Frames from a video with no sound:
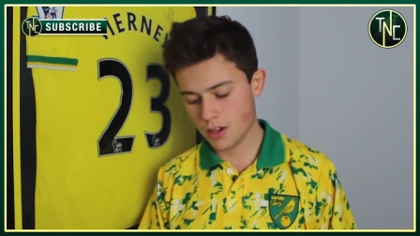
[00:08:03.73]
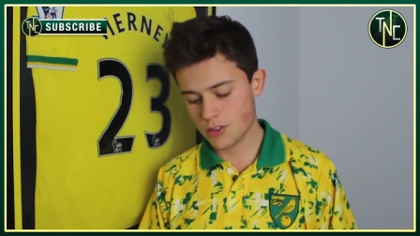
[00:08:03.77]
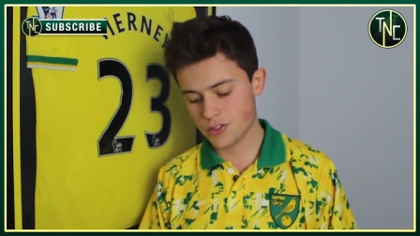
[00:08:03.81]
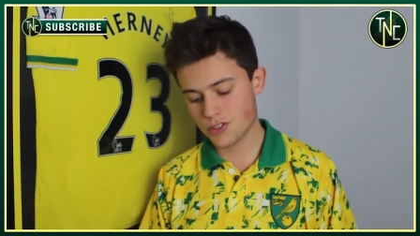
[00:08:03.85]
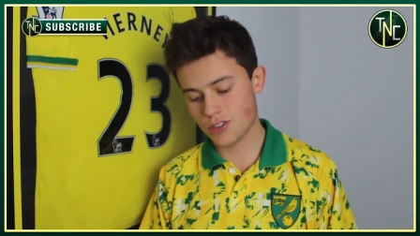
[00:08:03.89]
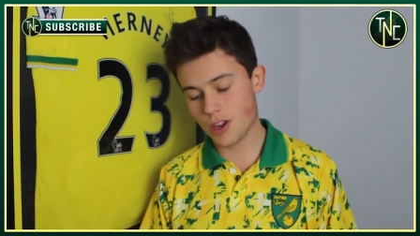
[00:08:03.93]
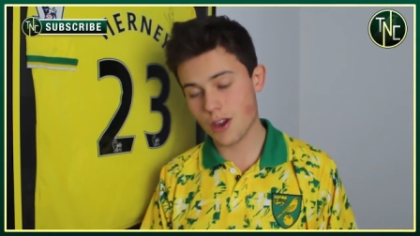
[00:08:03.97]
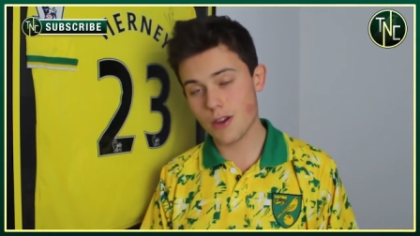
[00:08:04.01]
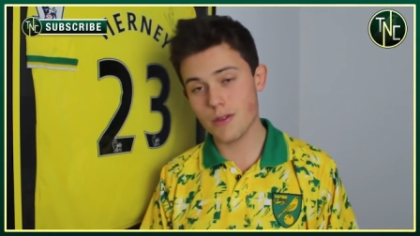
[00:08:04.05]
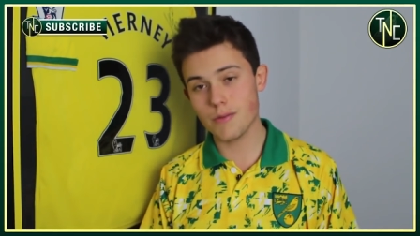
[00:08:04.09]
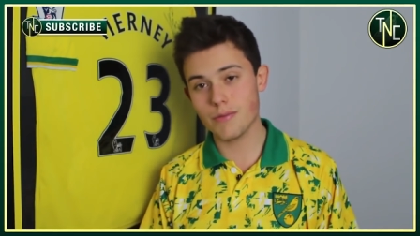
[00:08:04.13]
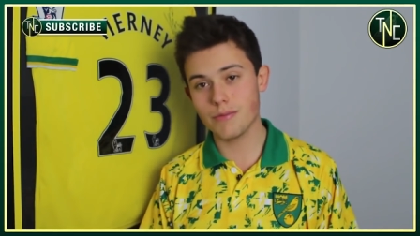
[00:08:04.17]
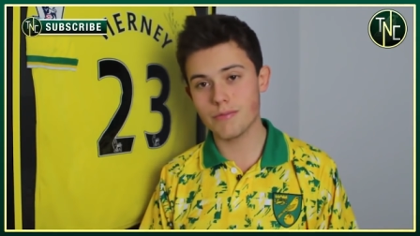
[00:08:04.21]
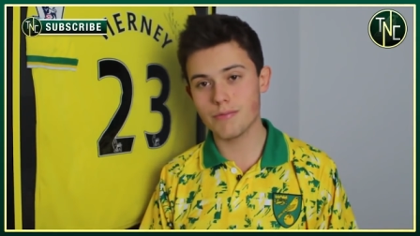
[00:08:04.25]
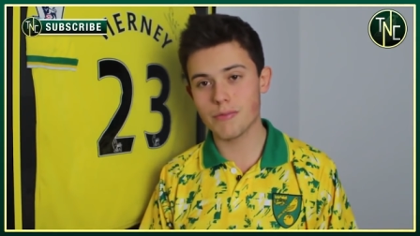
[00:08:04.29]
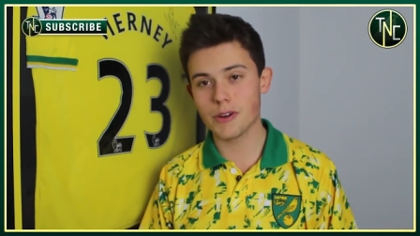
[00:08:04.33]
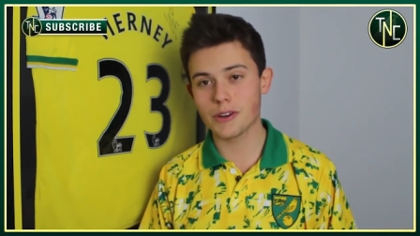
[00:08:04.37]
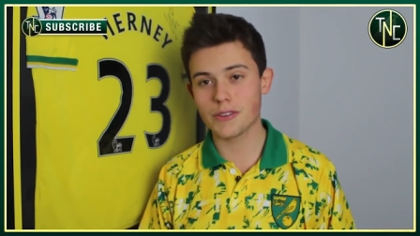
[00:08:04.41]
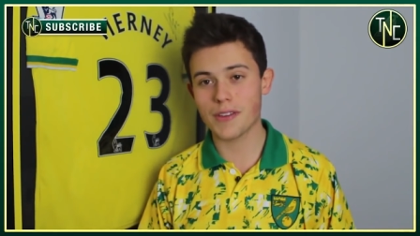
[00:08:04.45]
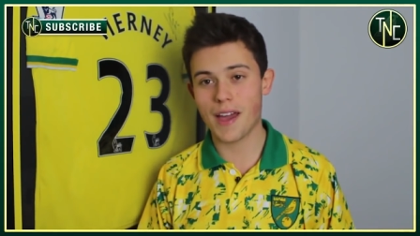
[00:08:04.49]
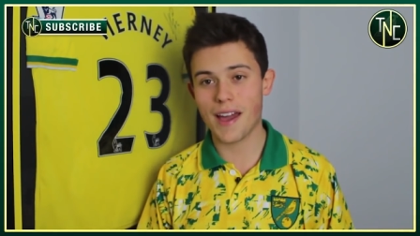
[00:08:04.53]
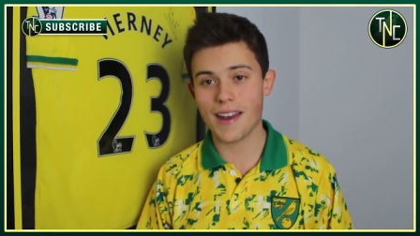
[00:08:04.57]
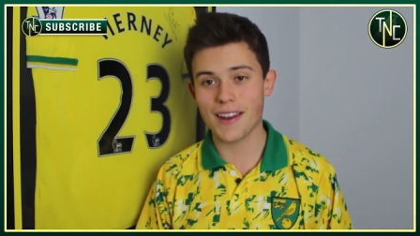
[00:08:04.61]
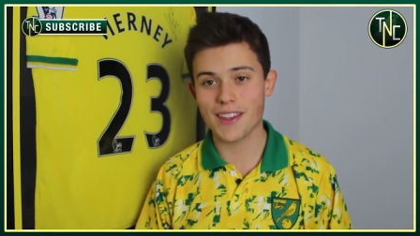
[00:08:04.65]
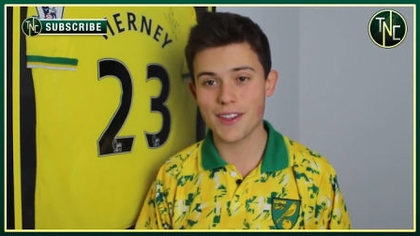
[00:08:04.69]
So
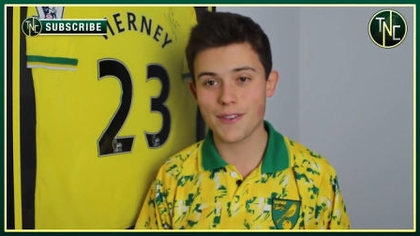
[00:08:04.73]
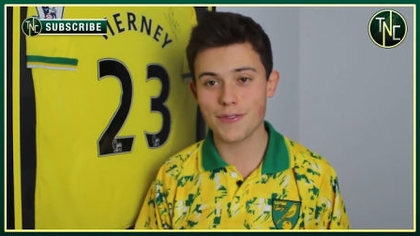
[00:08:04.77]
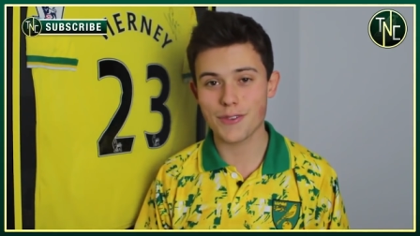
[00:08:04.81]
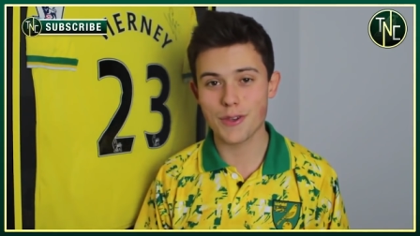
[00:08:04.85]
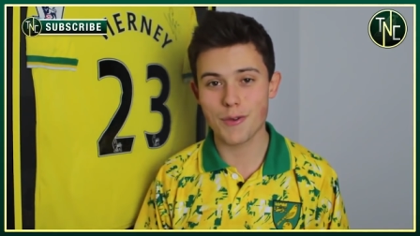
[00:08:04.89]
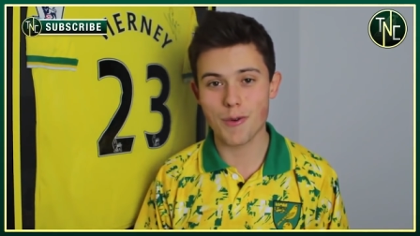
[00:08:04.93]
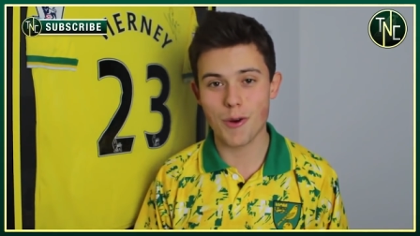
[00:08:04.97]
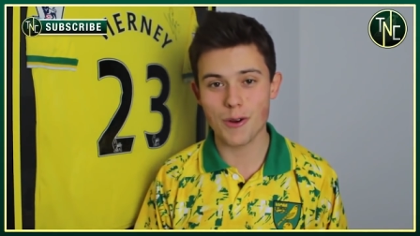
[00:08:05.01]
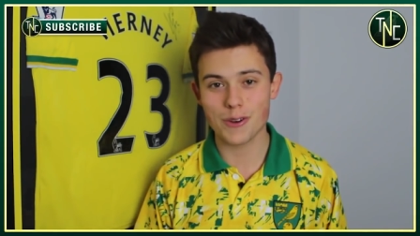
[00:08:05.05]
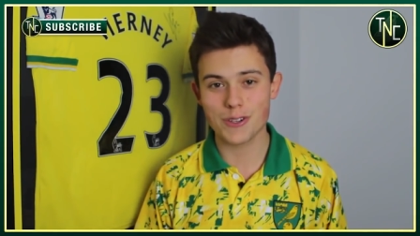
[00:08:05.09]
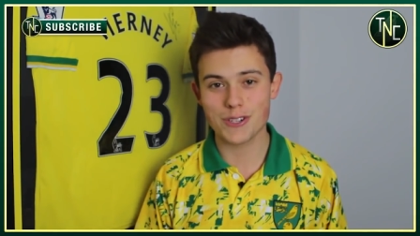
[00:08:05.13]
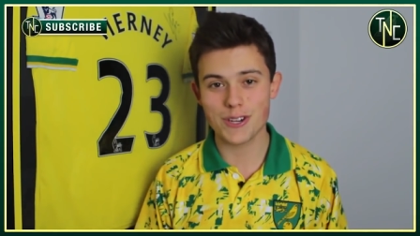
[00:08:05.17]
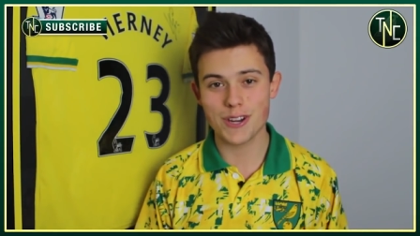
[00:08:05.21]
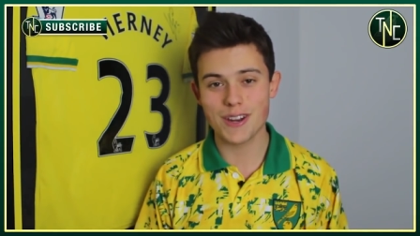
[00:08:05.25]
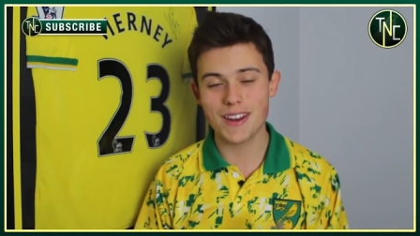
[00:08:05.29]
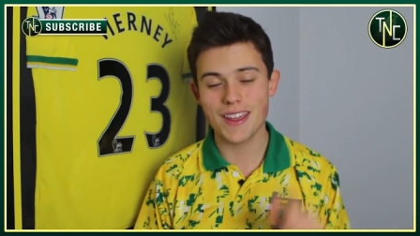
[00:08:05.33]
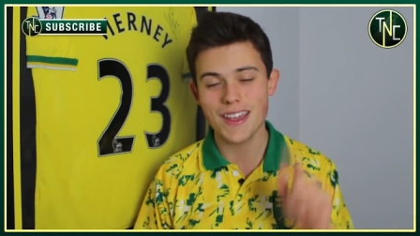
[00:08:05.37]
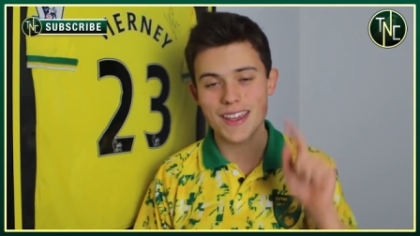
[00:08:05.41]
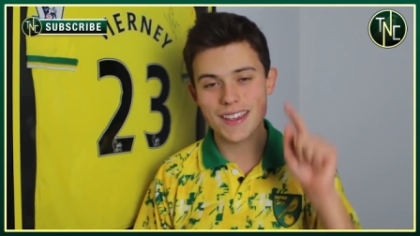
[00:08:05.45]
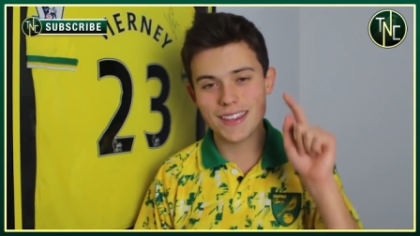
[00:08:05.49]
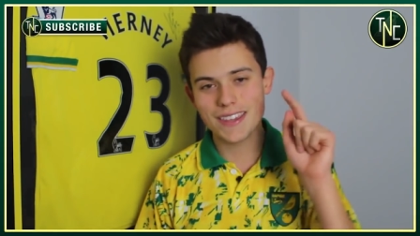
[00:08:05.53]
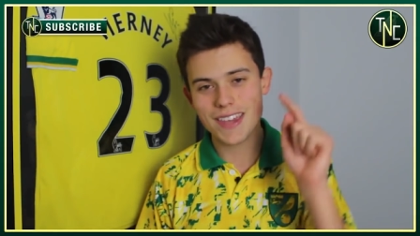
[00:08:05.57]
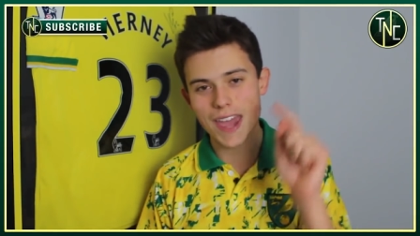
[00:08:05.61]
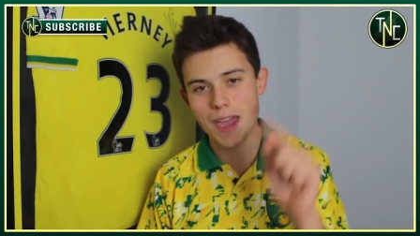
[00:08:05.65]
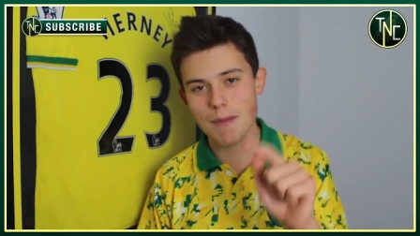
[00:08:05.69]
McNally, if you're watching,